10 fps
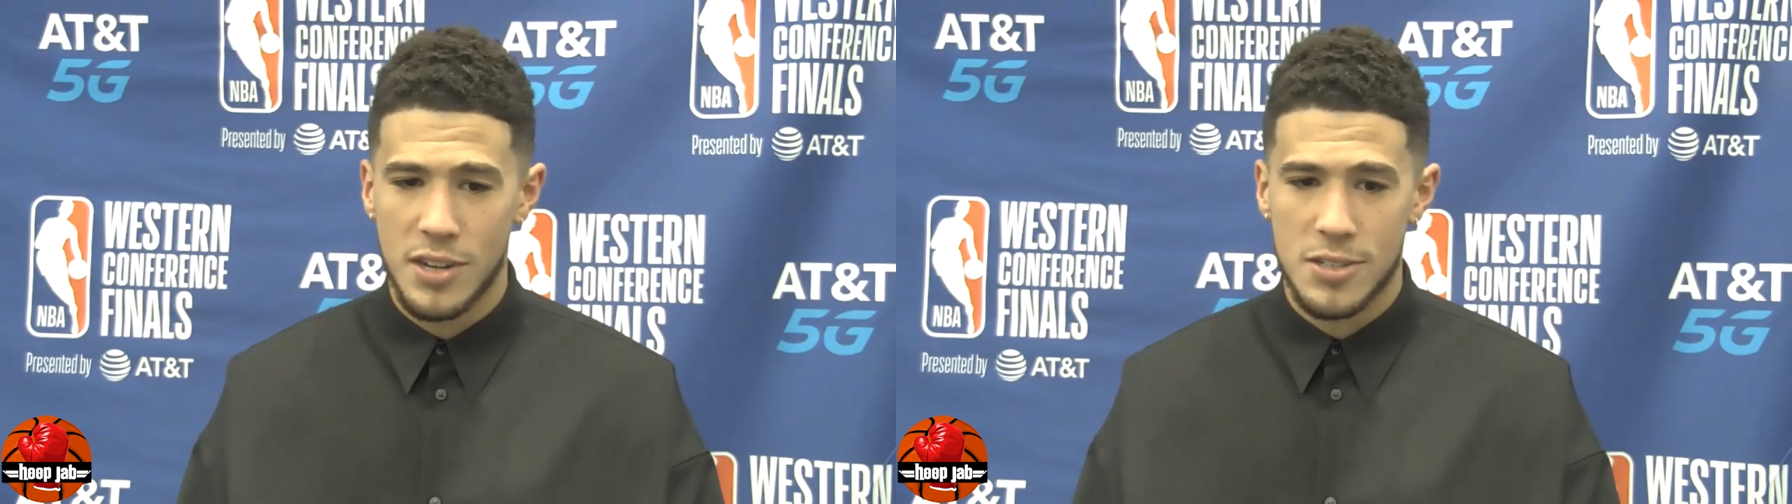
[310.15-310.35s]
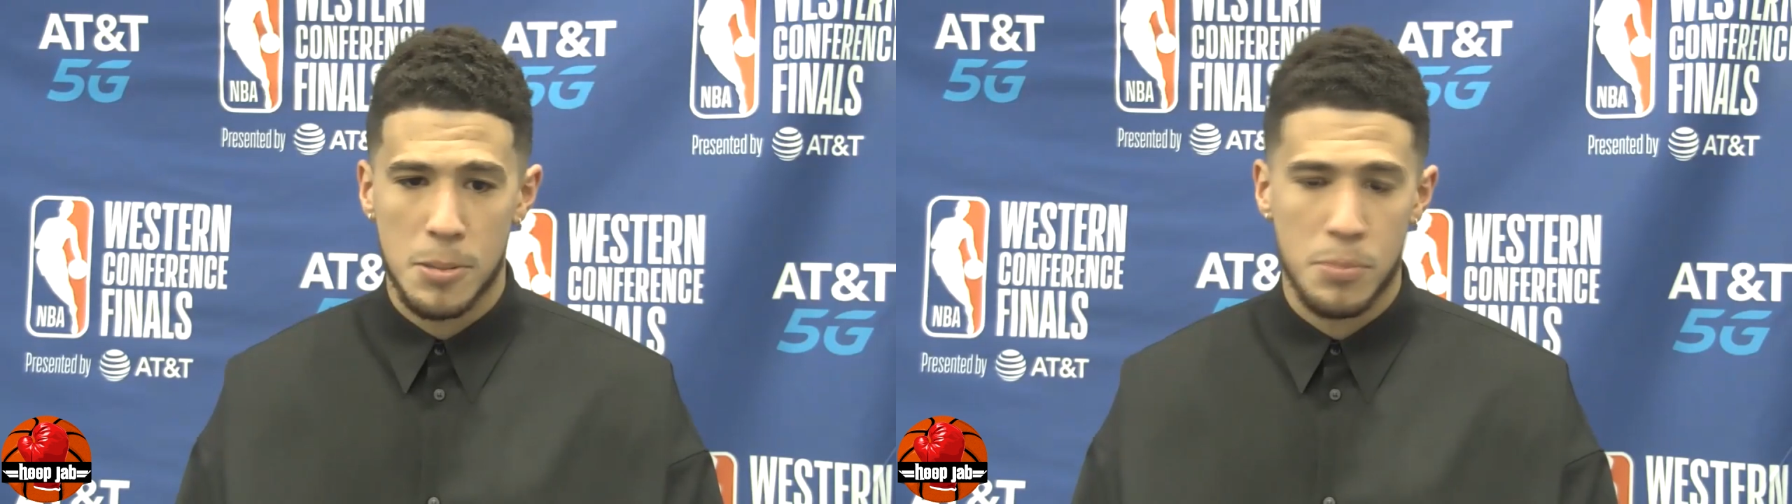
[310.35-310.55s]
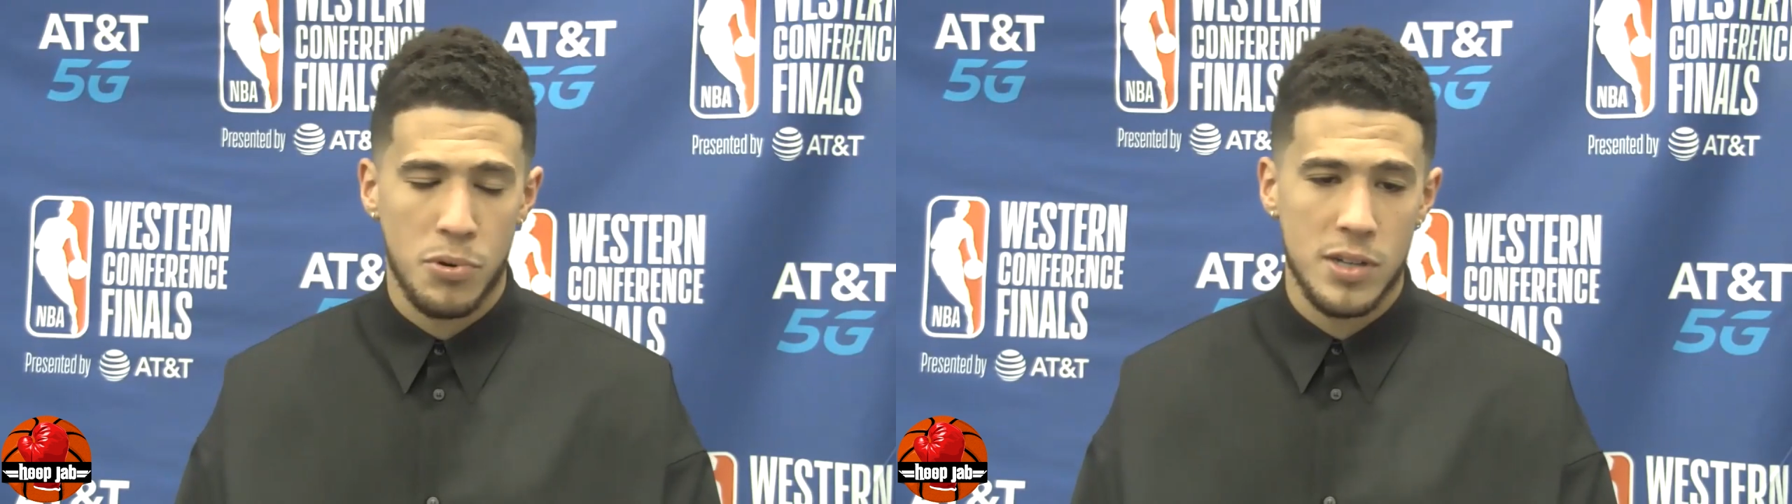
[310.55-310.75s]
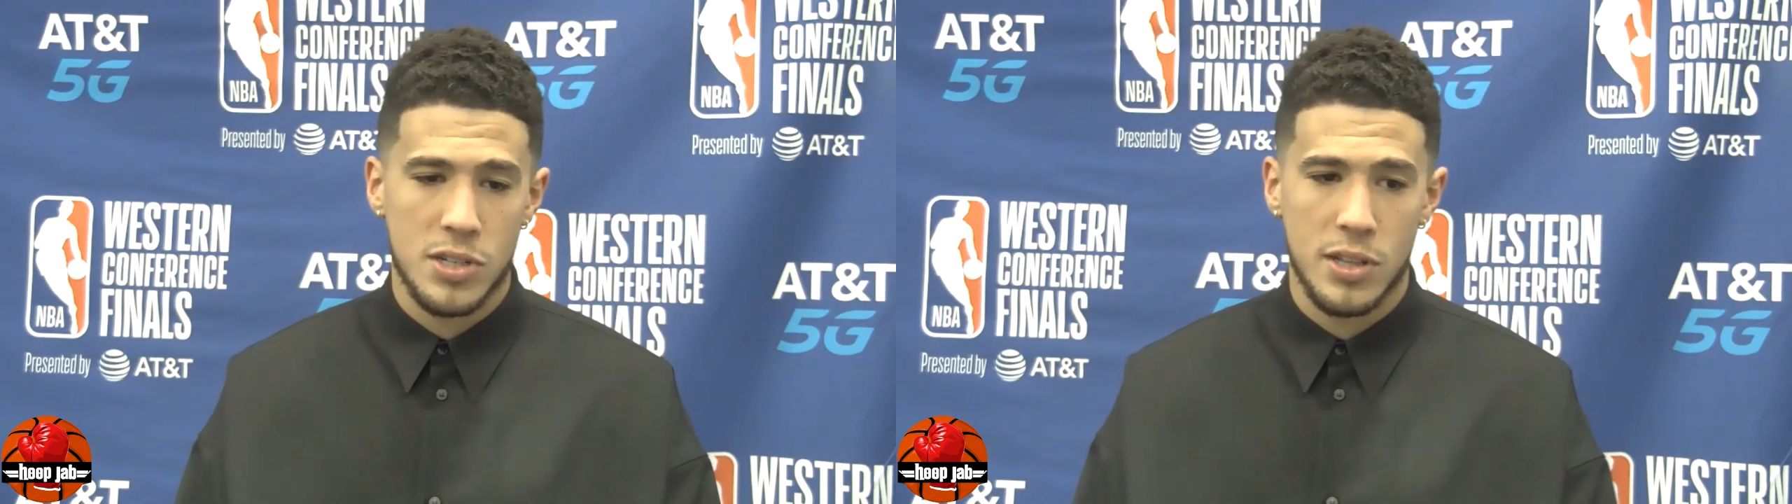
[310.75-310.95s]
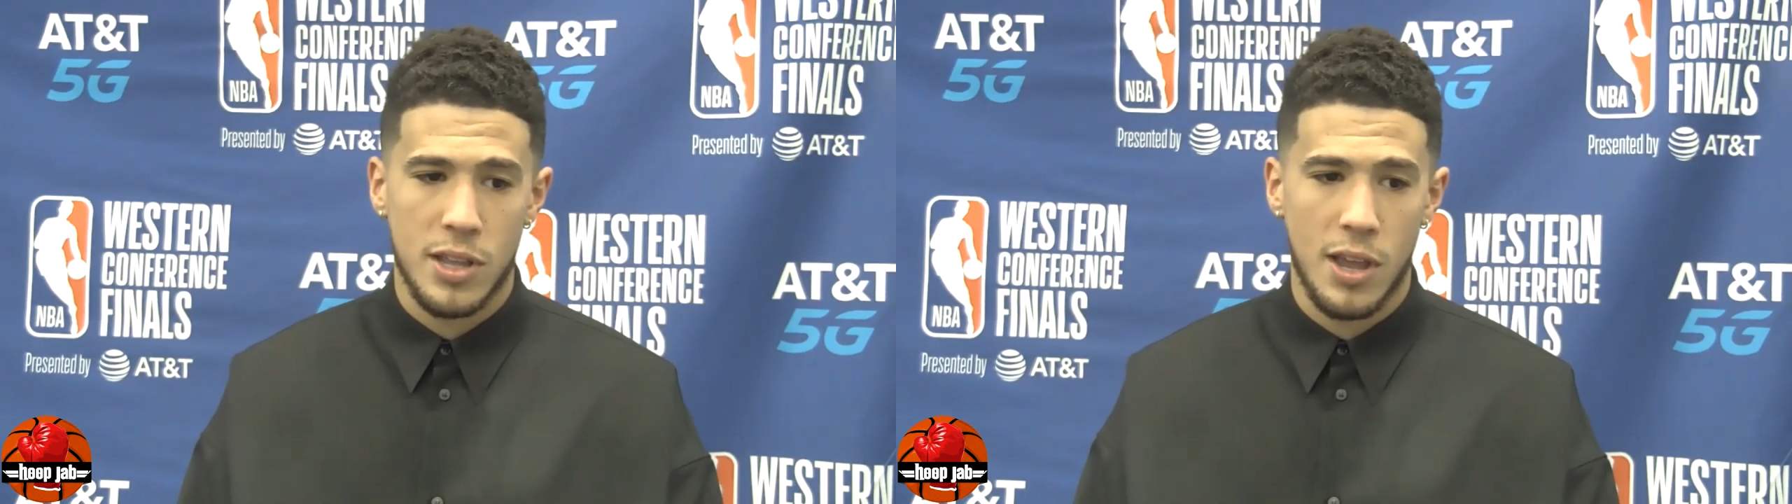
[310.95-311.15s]
some points of
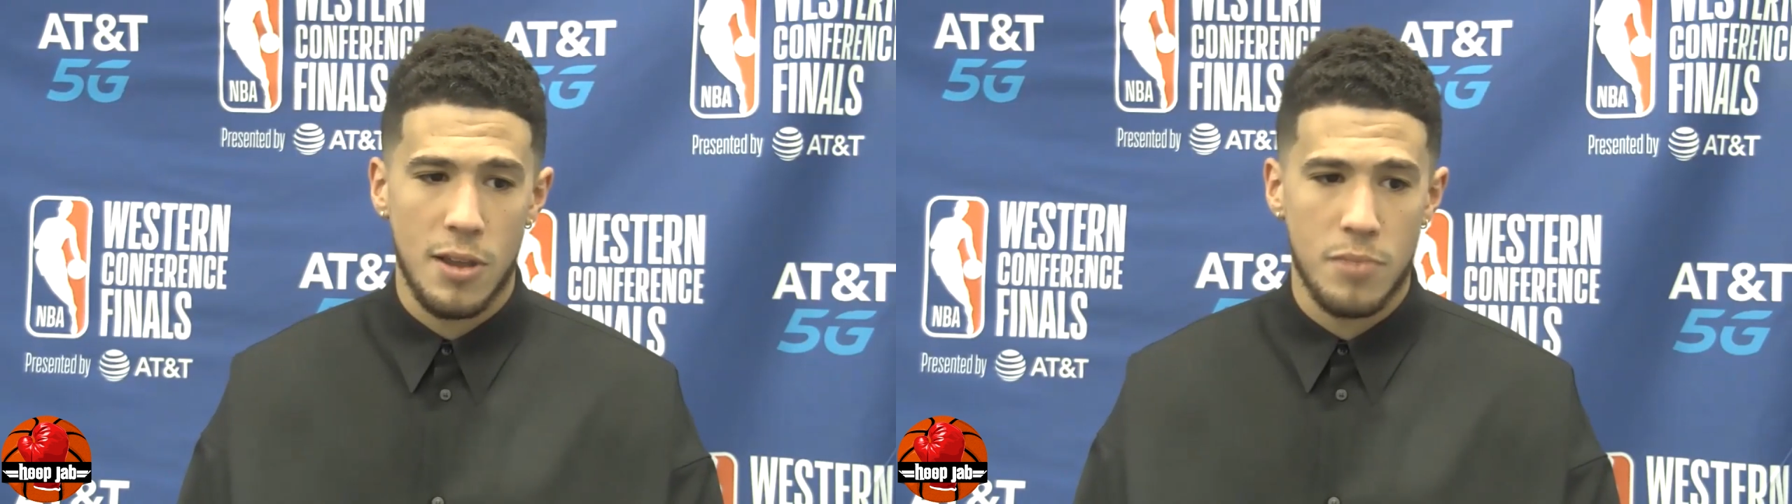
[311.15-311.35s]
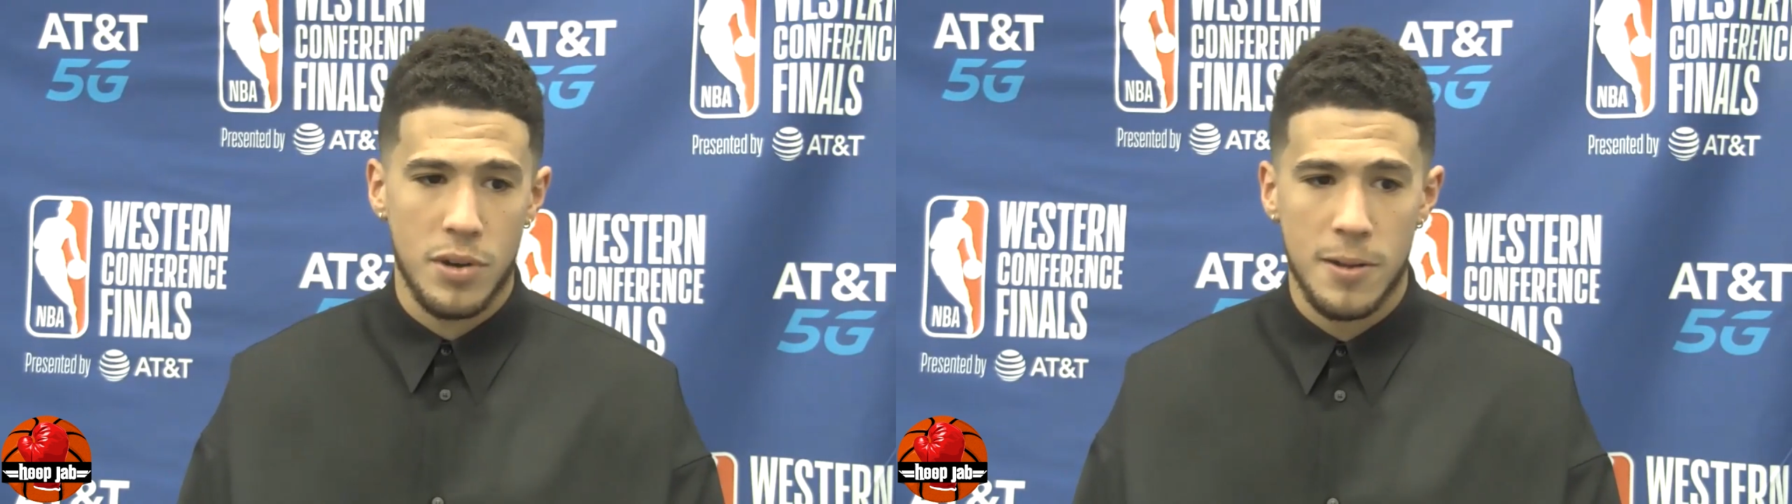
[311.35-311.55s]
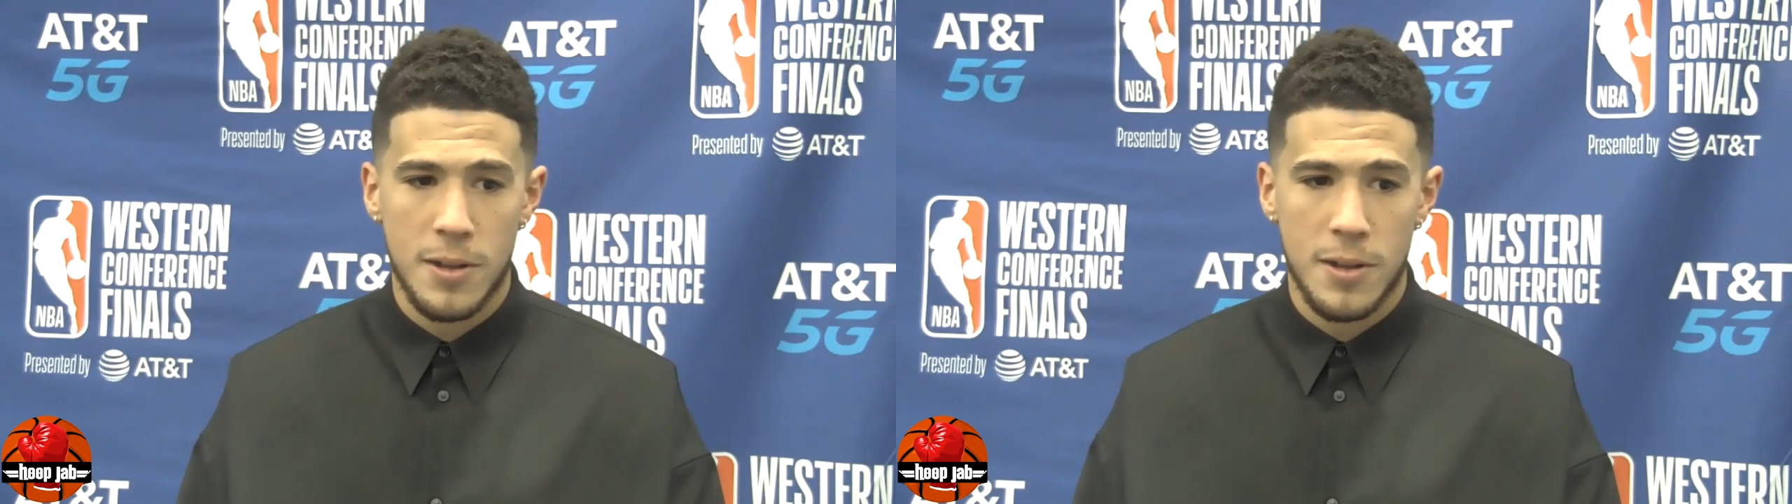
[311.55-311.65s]
the game, but,